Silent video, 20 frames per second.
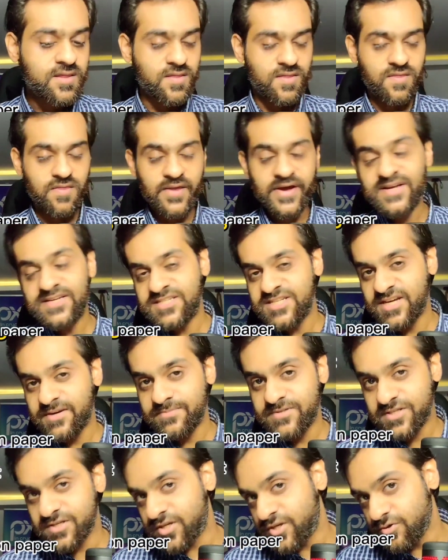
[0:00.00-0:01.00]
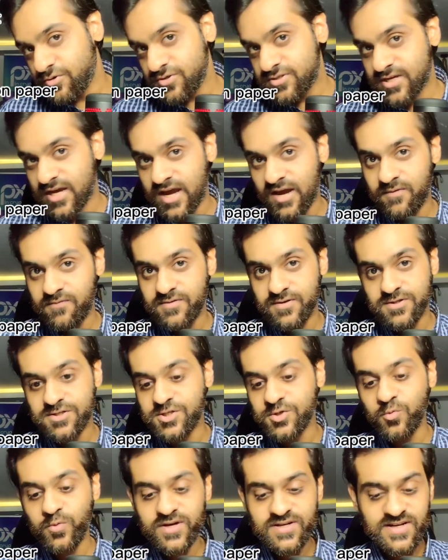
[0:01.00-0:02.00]
90 MCQs, I will
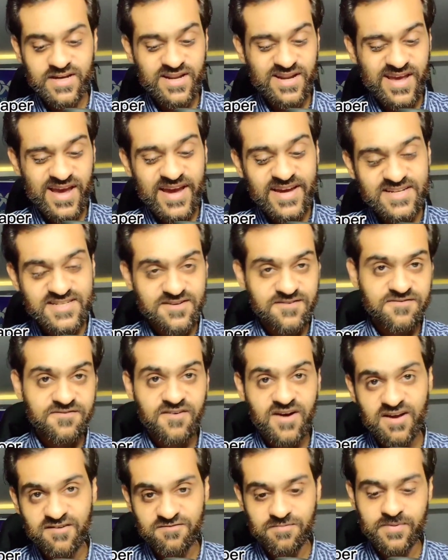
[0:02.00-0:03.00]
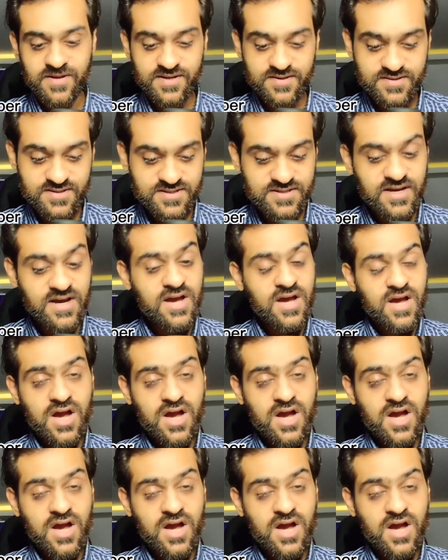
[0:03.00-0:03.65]
do it in 85 minutes.